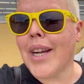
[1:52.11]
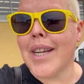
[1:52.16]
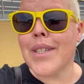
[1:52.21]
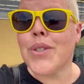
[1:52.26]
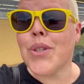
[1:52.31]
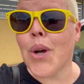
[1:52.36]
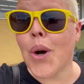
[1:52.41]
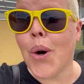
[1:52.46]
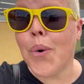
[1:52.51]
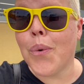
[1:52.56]

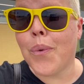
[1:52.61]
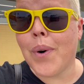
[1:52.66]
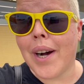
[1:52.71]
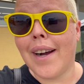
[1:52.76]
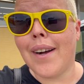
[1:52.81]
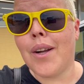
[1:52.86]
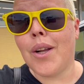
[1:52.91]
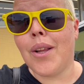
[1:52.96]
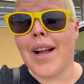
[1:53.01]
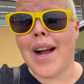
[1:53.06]
so
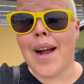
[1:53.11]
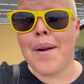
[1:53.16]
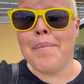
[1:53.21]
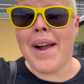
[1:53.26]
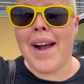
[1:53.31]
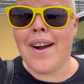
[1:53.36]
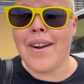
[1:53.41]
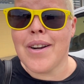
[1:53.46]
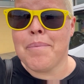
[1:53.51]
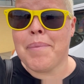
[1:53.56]
while I'm
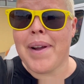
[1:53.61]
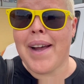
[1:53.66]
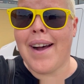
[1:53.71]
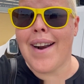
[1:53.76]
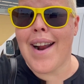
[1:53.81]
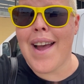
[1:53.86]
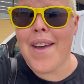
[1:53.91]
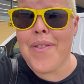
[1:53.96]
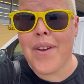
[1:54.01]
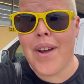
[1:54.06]
out and
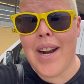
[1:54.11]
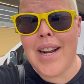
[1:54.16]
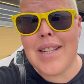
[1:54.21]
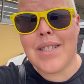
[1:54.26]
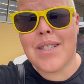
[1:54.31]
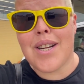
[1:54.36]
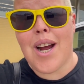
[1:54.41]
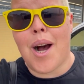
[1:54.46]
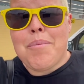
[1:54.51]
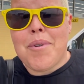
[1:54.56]
about, I thought I'd
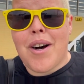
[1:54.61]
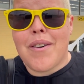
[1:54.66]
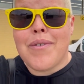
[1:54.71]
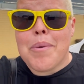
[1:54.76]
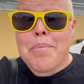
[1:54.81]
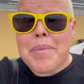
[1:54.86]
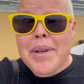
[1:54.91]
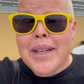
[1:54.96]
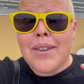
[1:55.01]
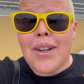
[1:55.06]
stop off
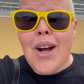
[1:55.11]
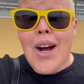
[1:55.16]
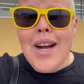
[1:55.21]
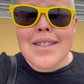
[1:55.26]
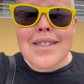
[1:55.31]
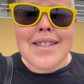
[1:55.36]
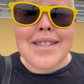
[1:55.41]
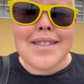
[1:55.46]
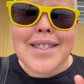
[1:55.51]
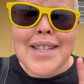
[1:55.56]
at Big
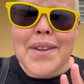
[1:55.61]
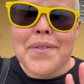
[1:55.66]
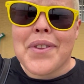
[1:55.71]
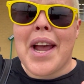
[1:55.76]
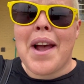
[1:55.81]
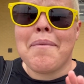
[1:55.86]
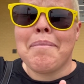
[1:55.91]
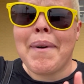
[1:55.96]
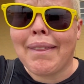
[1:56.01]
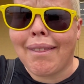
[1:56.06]
Lots and see if they
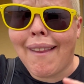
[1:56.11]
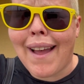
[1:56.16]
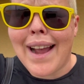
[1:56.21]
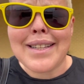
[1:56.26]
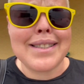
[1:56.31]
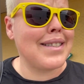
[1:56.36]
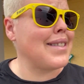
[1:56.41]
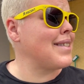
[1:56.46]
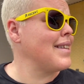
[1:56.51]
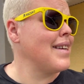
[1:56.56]
have my
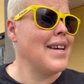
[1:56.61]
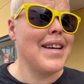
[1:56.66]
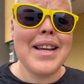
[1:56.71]
lights.